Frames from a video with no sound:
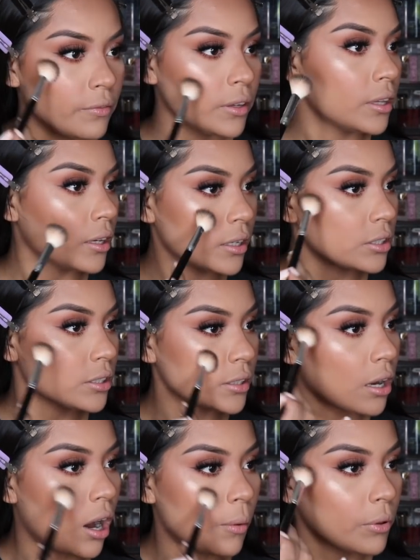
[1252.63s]
I feel like it just
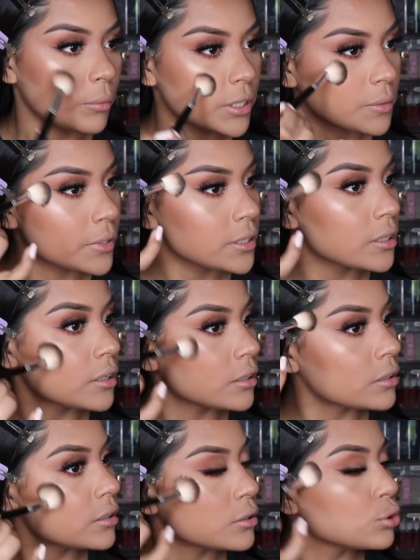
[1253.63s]
complements my
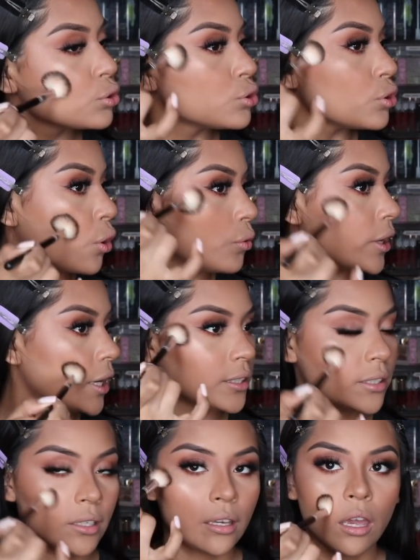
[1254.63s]
skin so
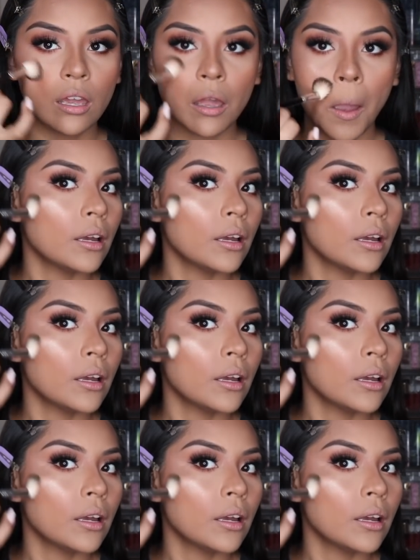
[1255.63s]
nicely,